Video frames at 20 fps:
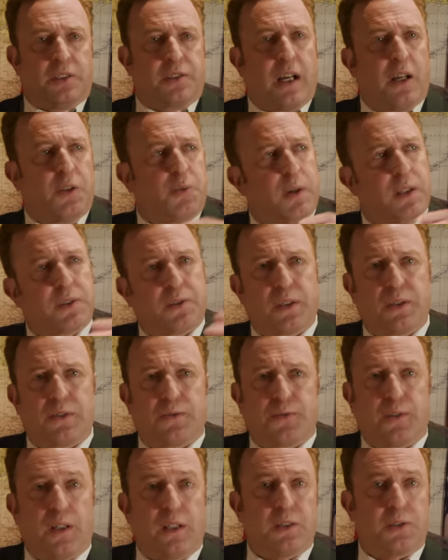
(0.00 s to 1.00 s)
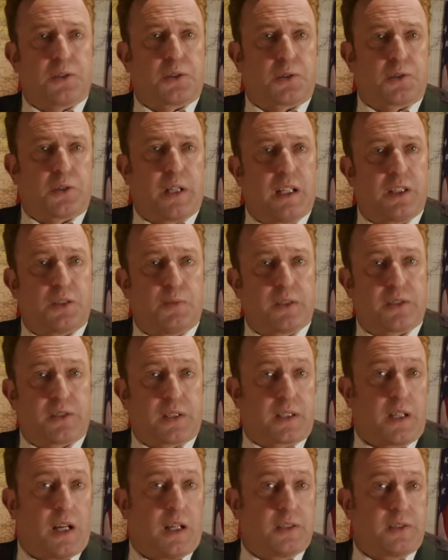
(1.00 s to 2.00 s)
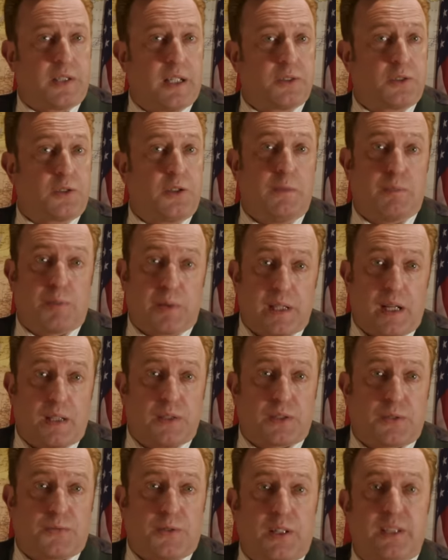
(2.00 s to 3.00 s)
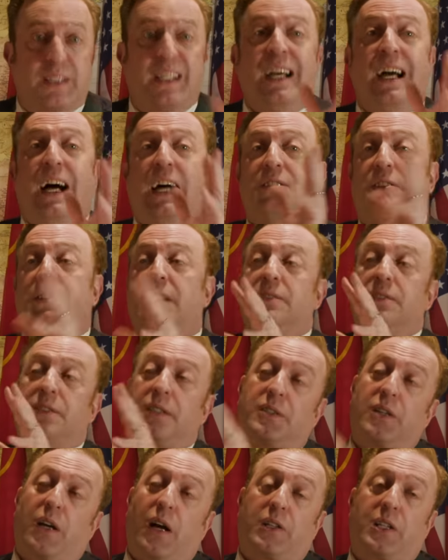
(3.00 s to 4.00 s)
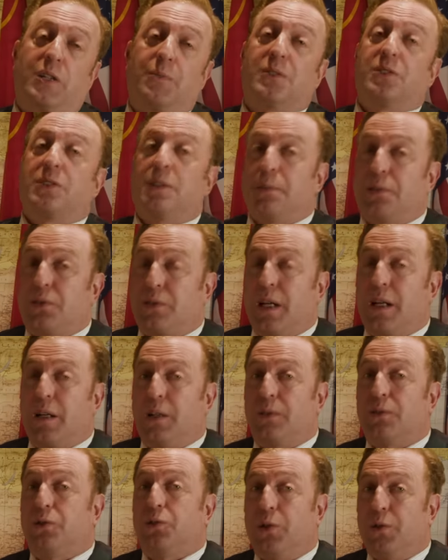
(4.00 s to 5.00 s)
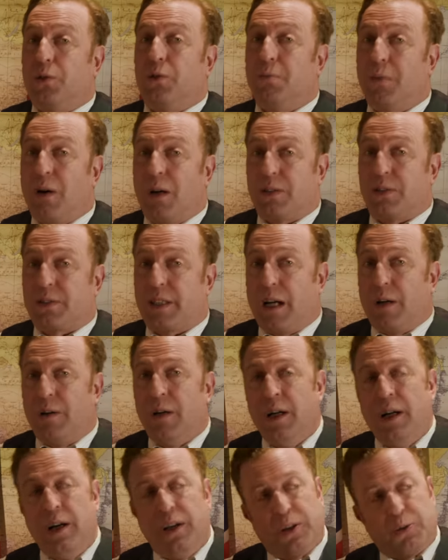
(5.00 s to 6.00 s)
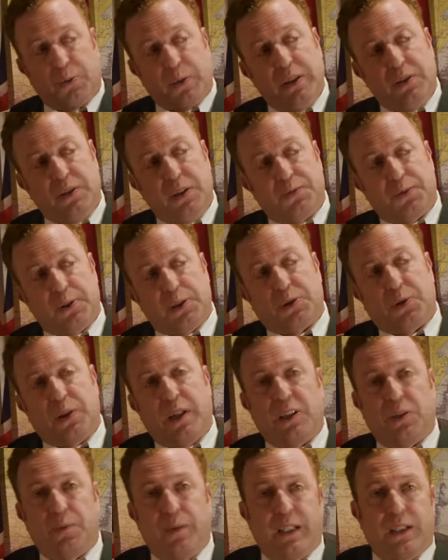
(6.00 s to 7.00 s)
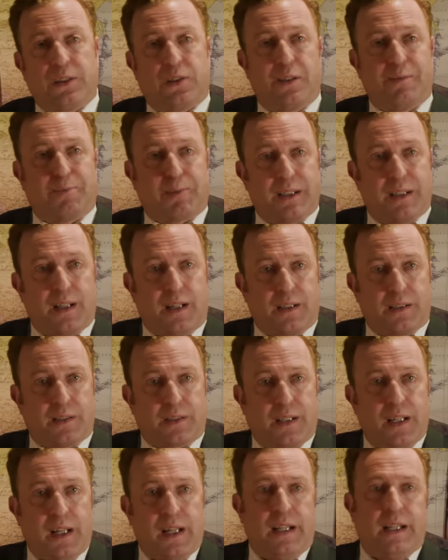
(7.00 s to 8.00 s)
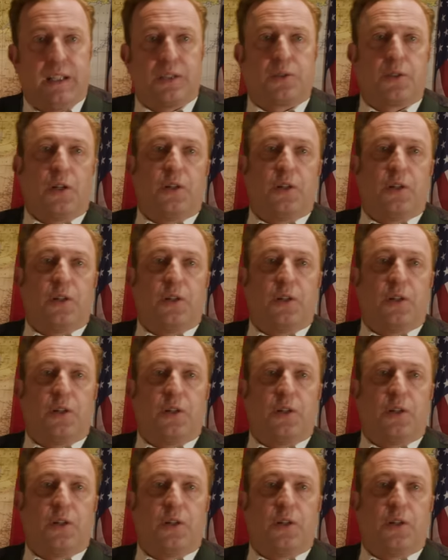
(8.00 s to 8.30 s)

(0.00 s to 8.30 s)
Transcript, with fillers: Southwestern Front transmits the contents to Bryansk Front and sends the documents themselves to Moscow. The reason for transmitting to Bryansk is